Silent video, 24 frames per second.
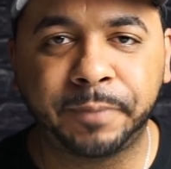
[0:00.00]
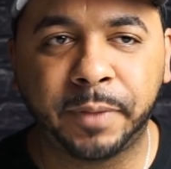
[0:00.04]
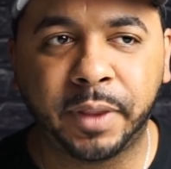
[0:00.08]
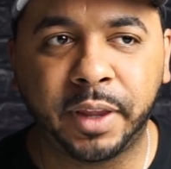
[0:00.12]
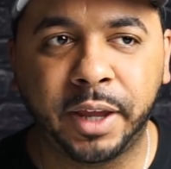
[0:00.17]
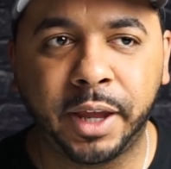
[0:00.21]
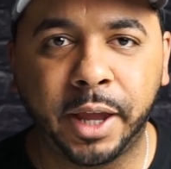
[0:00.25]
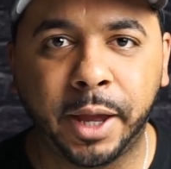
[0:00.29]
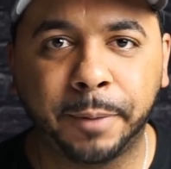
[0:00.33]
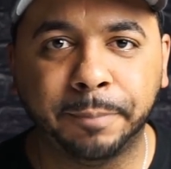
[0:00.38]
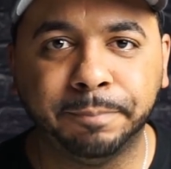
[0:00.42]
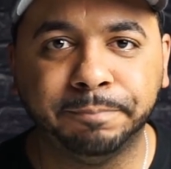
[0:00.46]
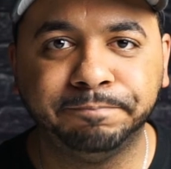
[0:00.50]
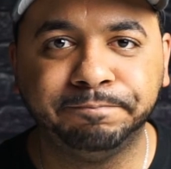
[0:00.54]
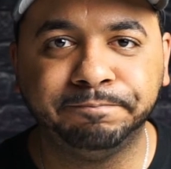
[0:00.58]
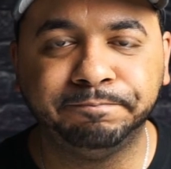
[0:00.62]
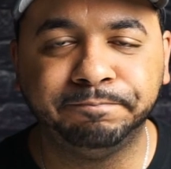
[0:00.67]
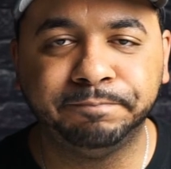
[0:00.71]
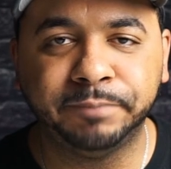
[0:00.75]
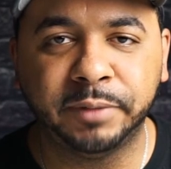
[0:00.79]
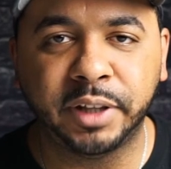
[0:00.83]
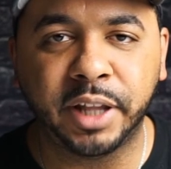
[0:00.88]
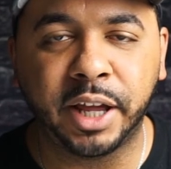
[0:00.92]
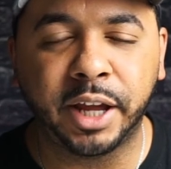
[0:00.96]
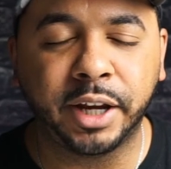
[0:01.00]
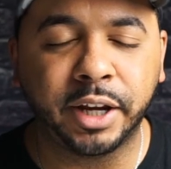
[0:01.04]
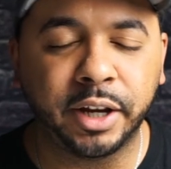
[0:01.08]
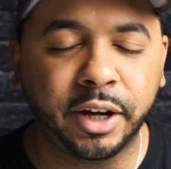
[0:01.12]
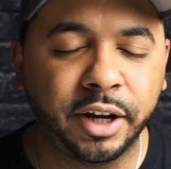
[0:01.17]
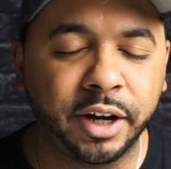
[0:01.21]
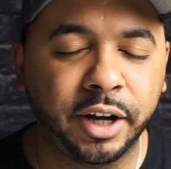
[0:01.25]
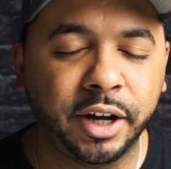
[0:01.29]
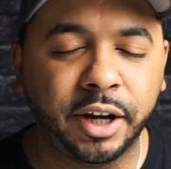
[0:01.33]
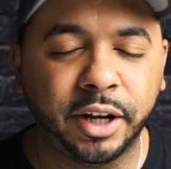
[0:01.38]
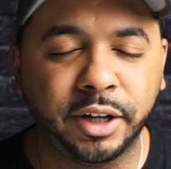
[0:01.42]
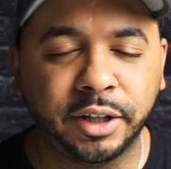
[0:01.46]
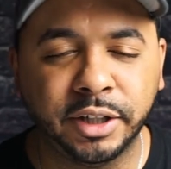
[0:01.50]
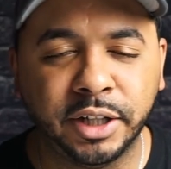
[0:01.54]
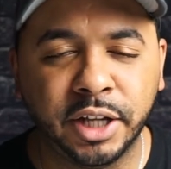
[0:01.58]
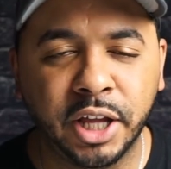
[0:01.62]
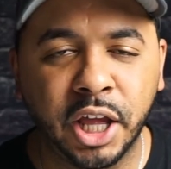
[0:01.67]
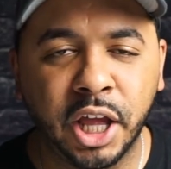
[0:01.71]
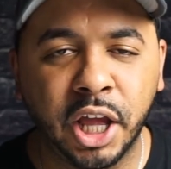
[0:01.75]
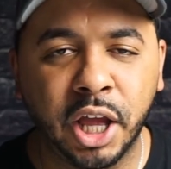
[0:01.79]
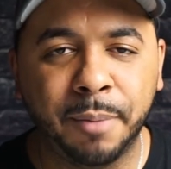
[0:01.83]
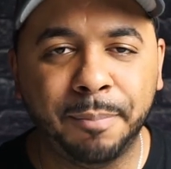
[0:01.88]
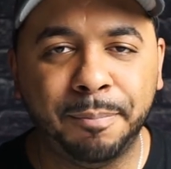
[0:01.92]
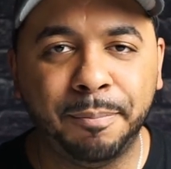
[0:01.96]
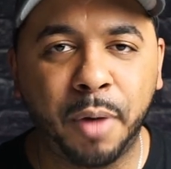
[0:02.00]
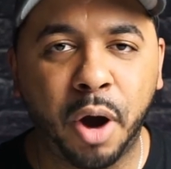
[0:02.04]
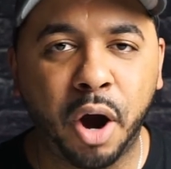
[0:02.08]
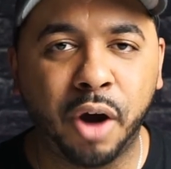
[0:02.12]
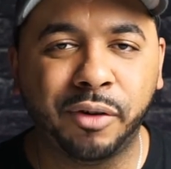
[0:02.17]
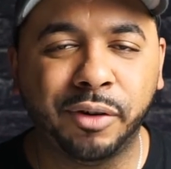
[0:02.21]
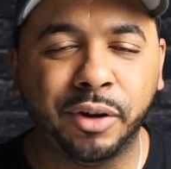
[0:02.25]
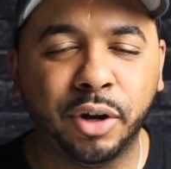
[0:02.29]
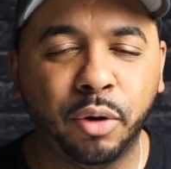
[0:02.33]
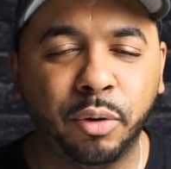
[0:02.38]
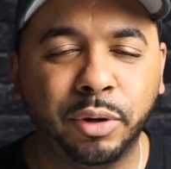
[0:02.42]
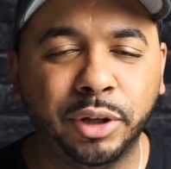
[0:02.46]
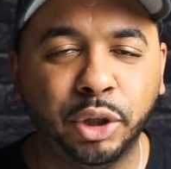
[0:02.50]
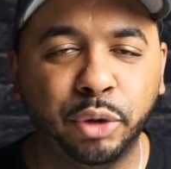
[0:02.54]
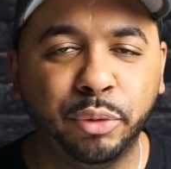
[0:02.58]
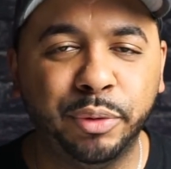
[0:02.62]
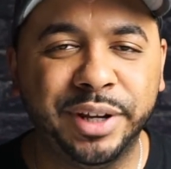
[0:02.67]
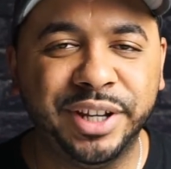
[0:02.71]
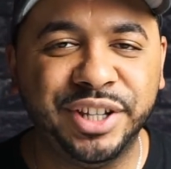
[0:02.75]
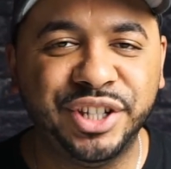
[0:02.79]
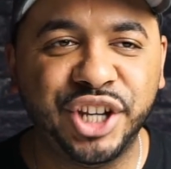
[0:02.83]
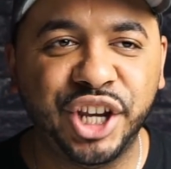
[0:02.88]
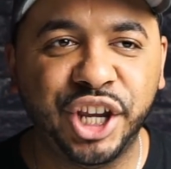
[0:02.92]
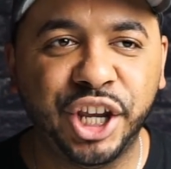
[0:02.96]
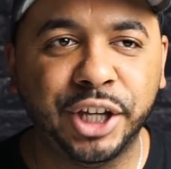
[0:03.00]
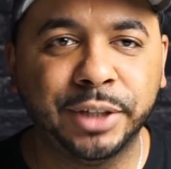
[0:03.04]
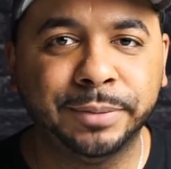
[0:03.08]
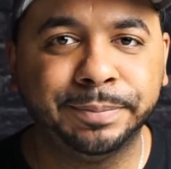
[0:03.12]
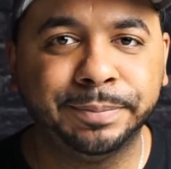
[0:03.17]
Yeah. Like uh, Mario and Luigi.